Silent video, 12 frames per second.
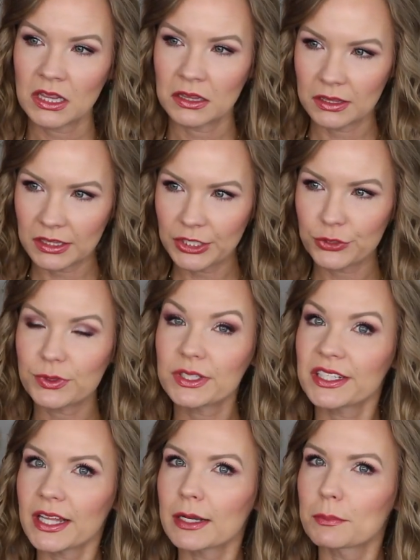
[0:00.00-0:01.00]

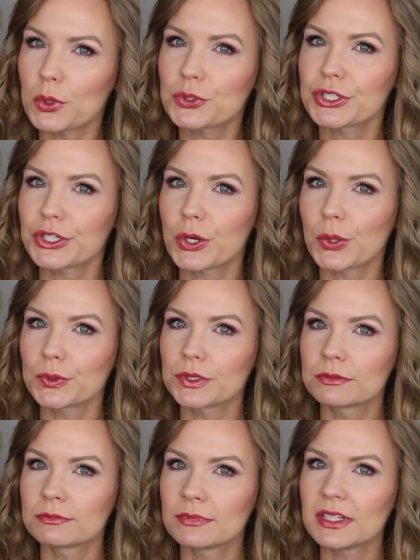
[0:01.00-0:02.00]
literally like molten gold.
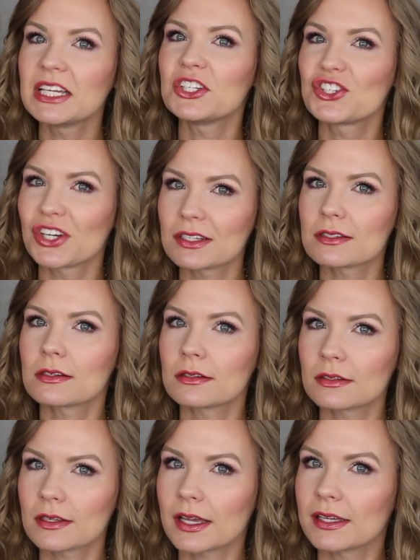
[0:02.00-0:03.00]
It just
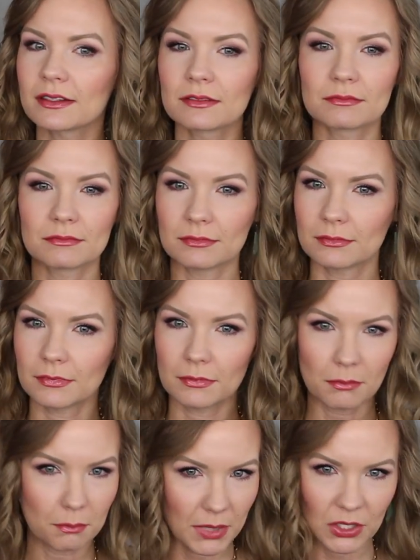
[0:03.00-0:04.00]
looks like
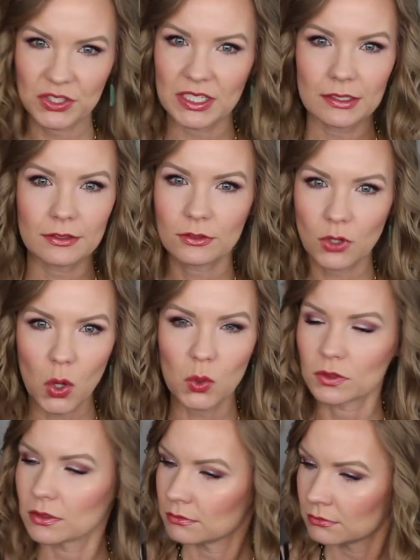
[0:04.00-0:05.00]
melted
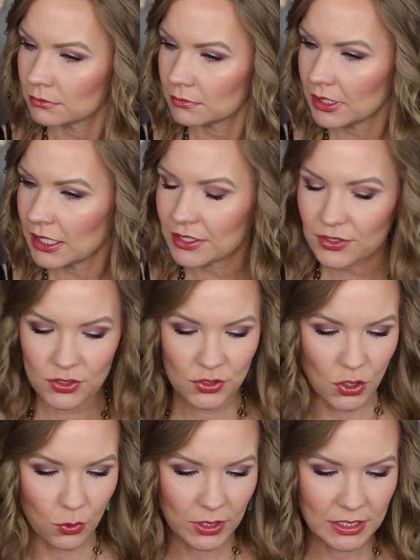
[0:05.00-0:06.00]
gold. It's
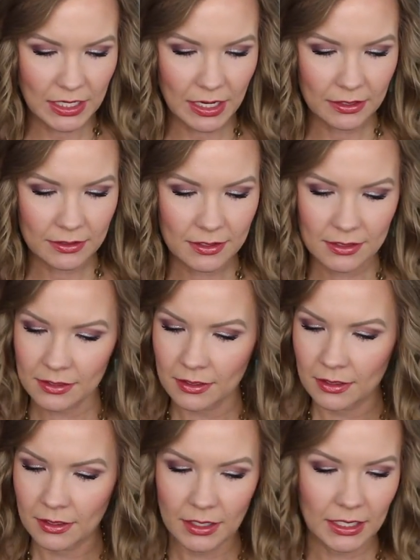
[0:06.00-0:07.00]
so intense.
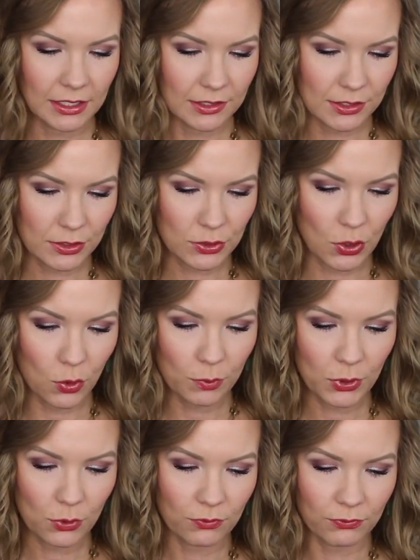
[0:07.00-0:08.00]
It's so
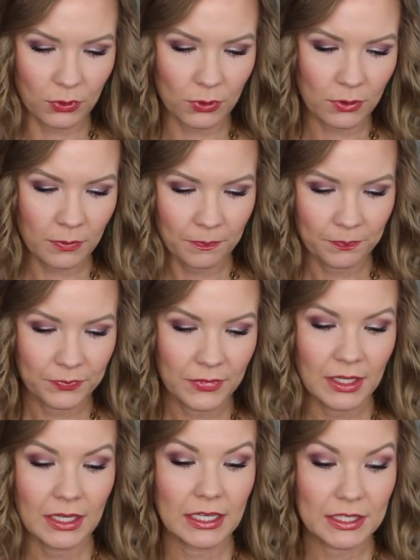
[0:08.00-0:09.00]
beautiful.
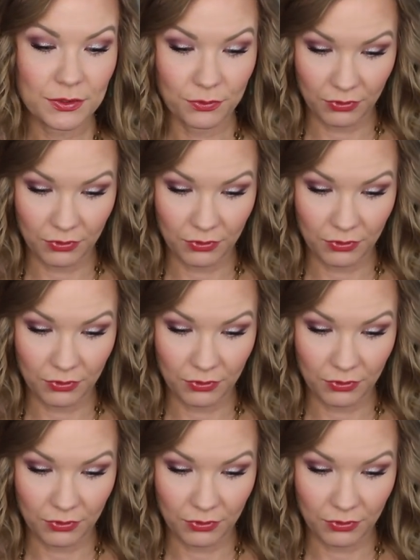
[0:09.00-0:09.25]
It's